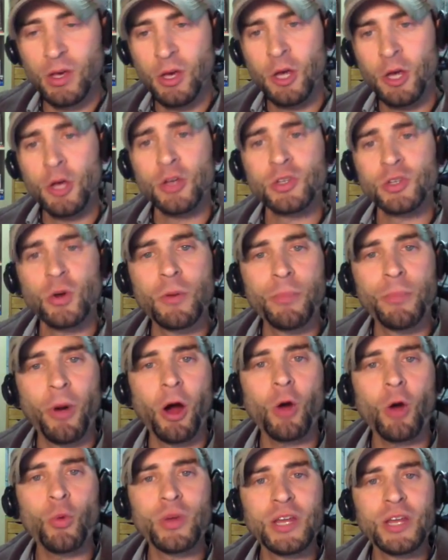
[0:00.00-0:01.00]
So in
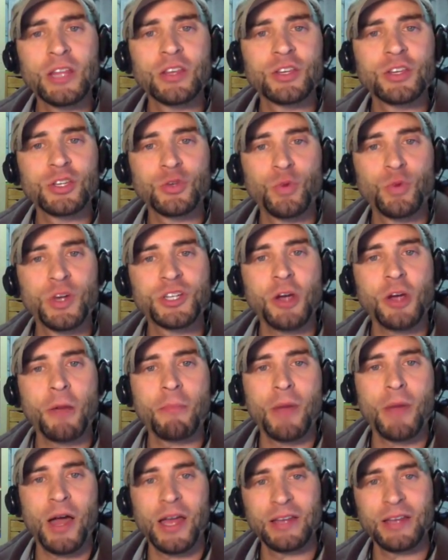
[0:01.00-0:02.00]
part, we need to switch our
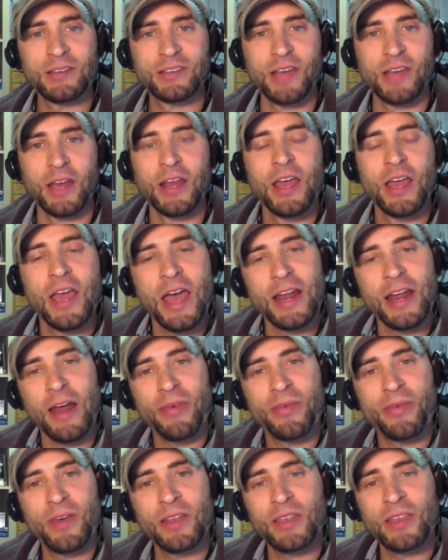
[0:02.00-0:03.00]
mindset. And I
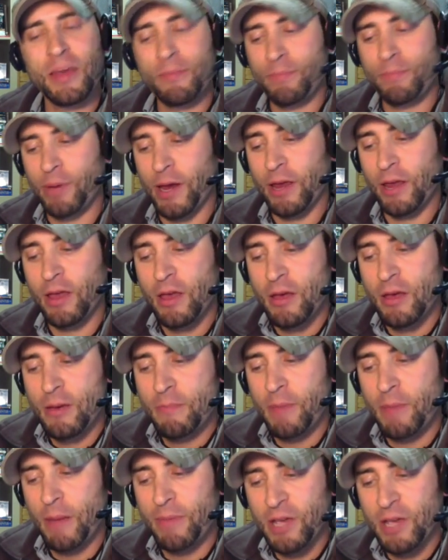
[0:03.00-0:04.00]
think that by
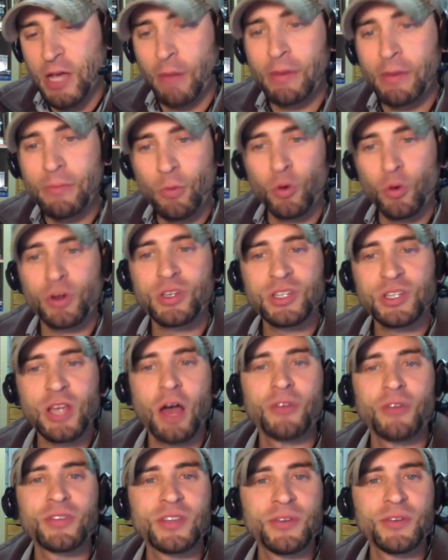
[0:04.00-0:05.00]
becoming more
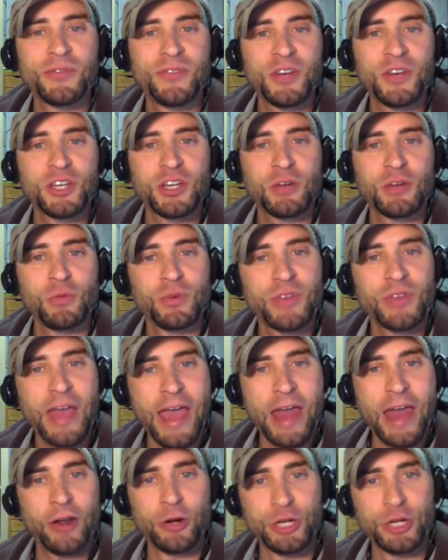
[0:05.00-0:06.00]
self-sufficient with
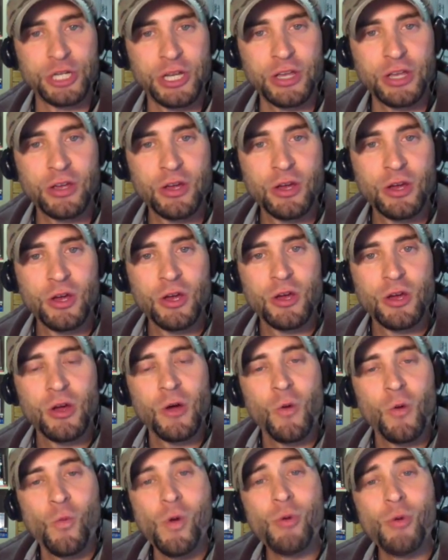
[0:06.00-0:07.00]
energy,
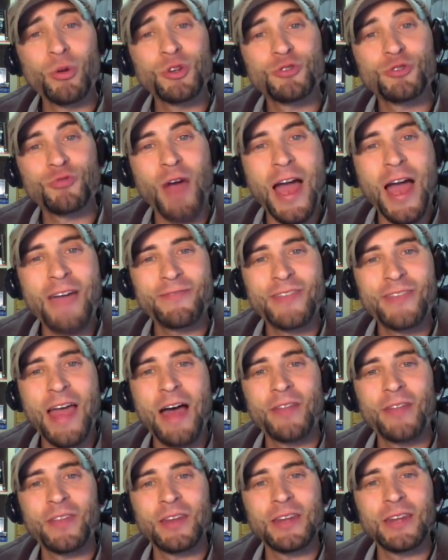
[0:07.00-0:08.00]
we will drive
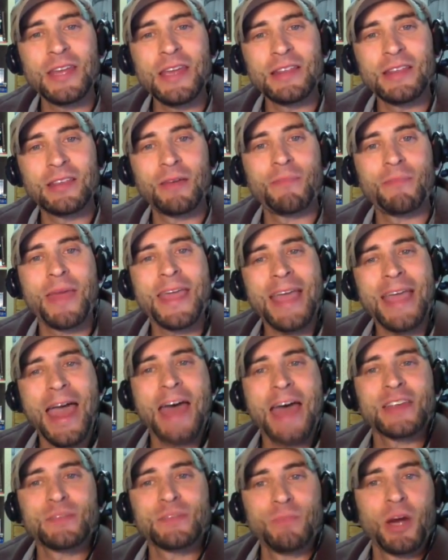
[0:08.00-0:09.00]
down the need to make
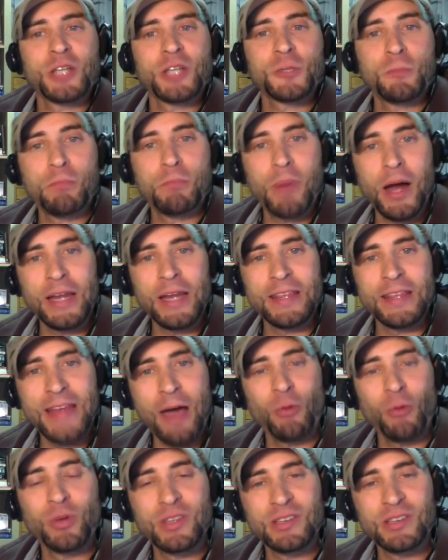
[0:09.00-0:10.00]
as much money.
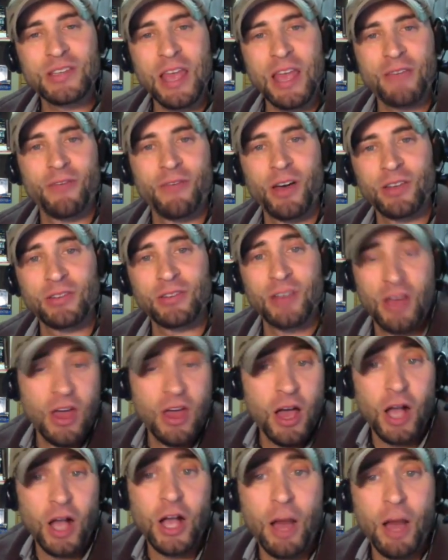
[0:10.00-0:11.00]
That would save us
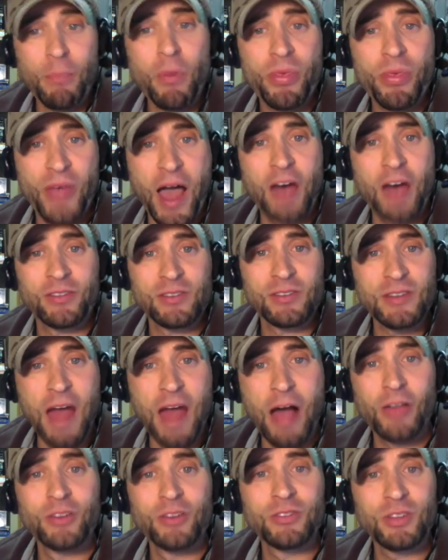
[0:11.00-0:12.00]
a couple
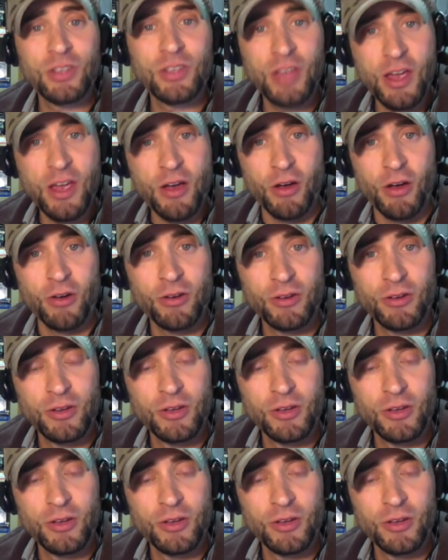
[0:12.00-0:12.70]
$1,000s a year.